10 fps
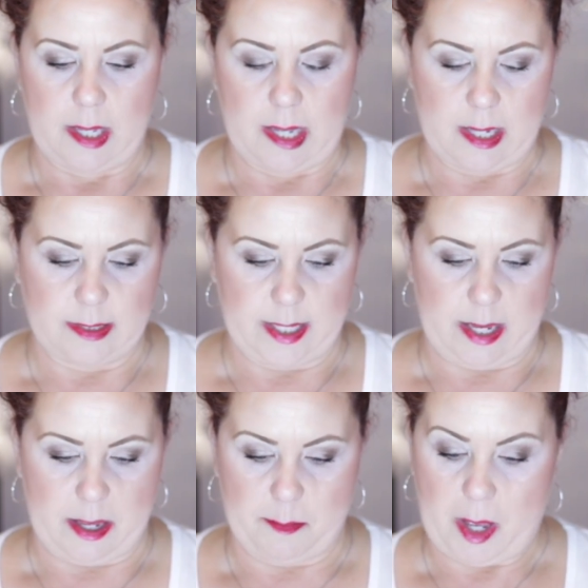And
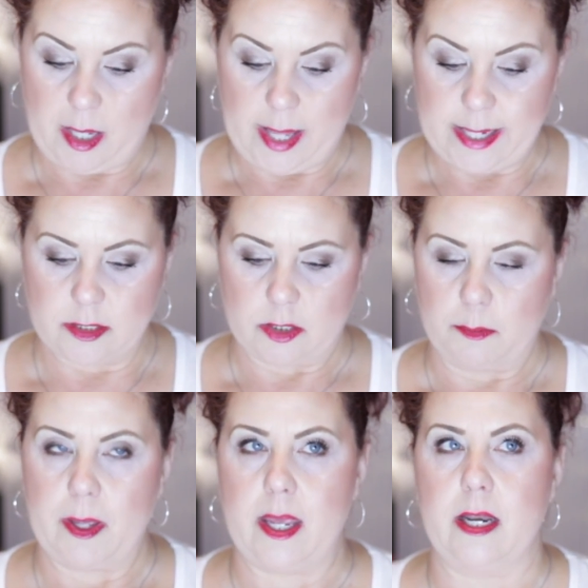um, I liked
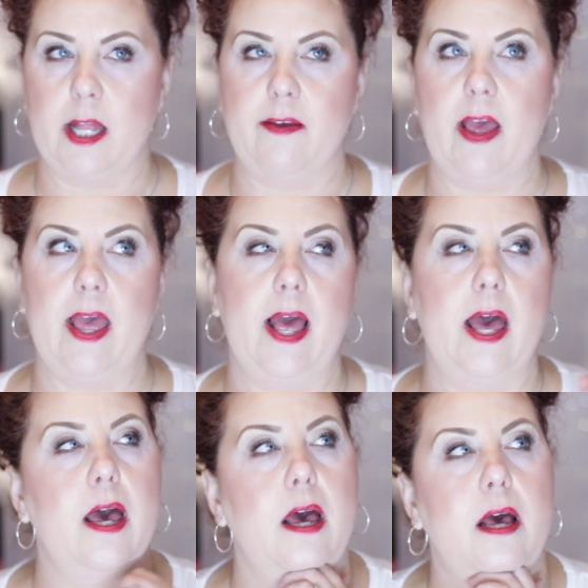them, and I
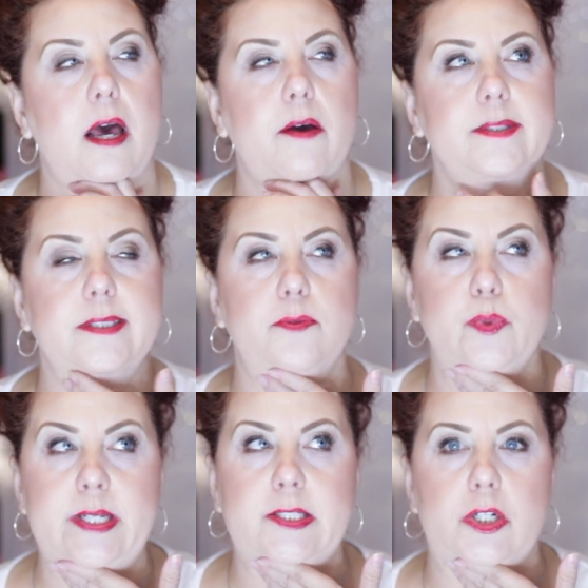I was
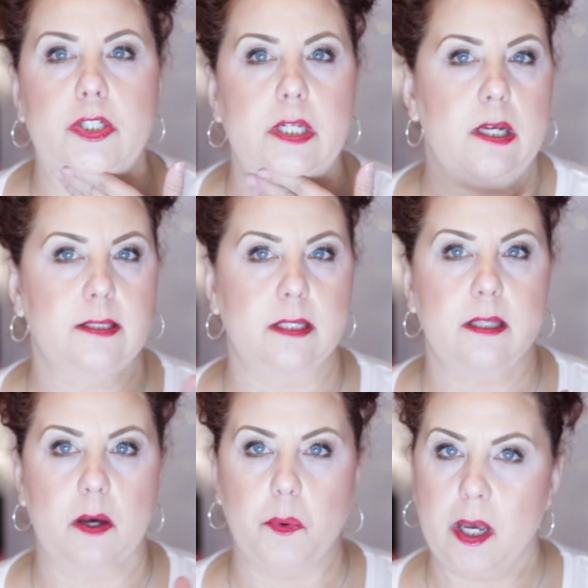researching because I
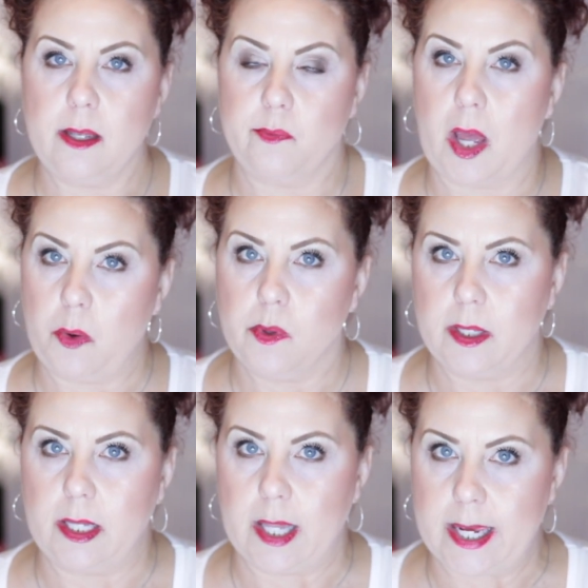thought, well, I, I,
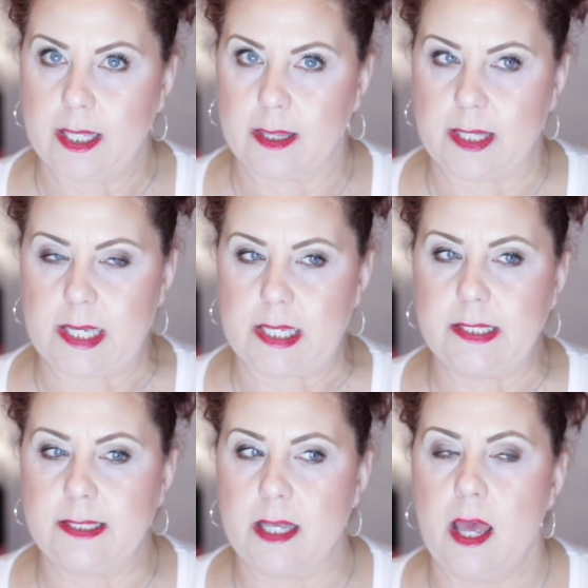really like
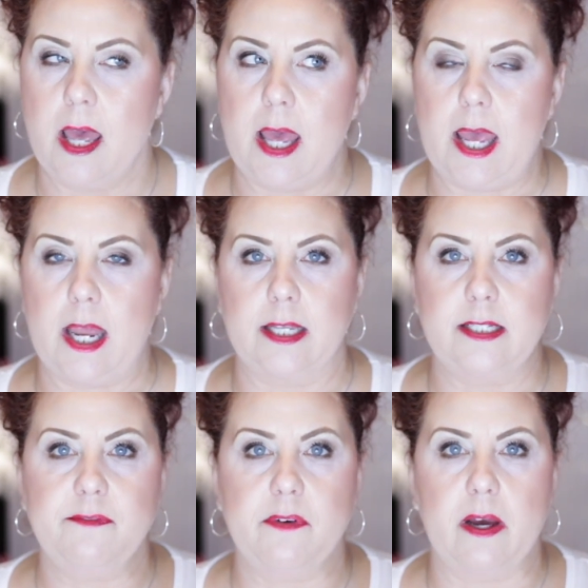these. And I
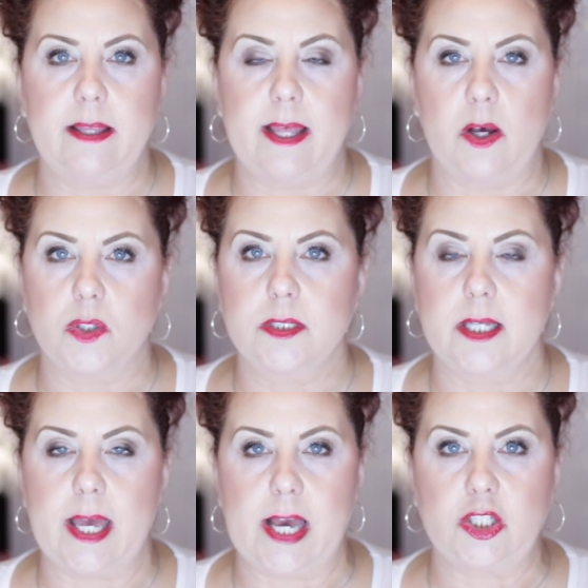did find that
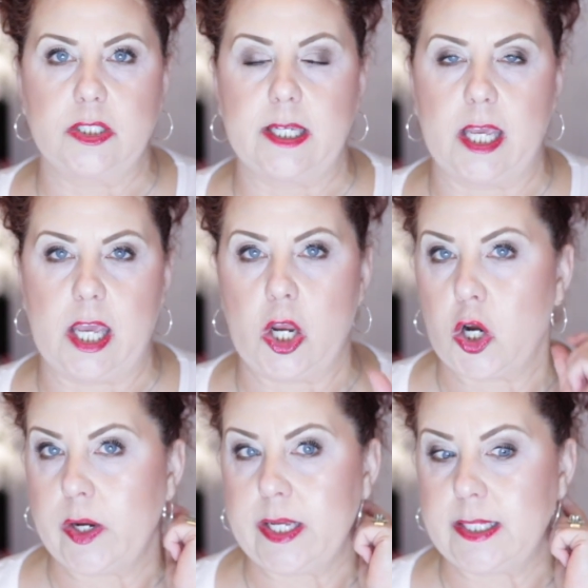Ulta actually
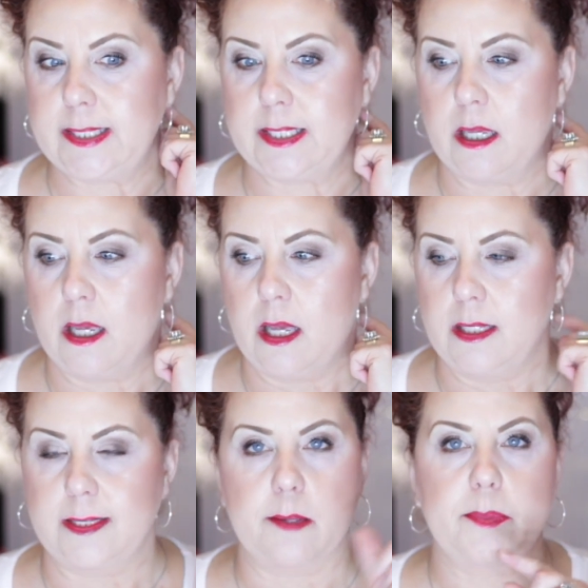carries
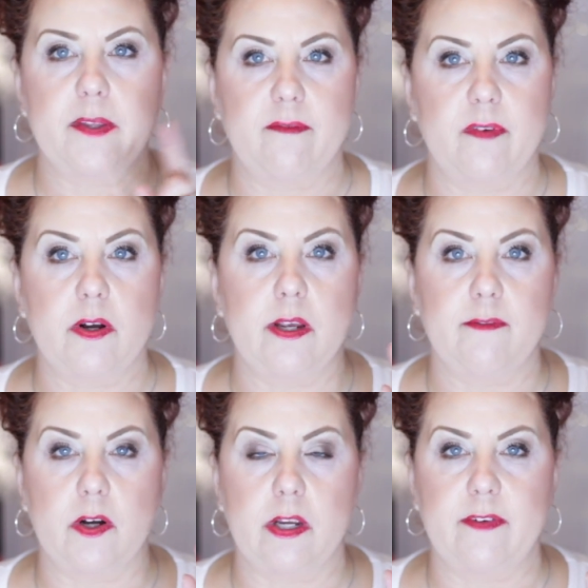something very,
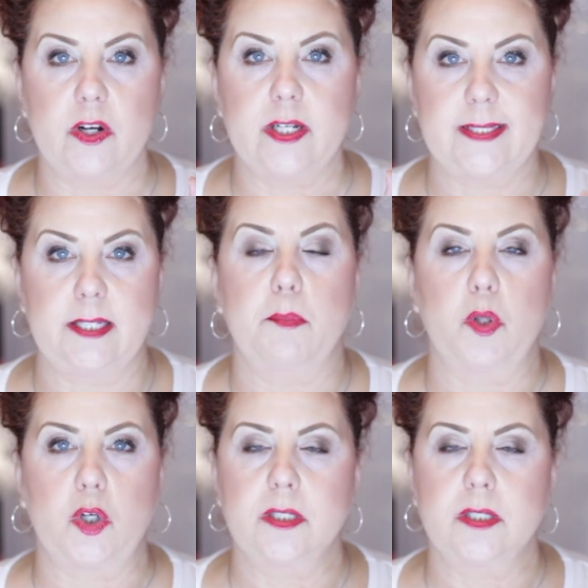very, very similar.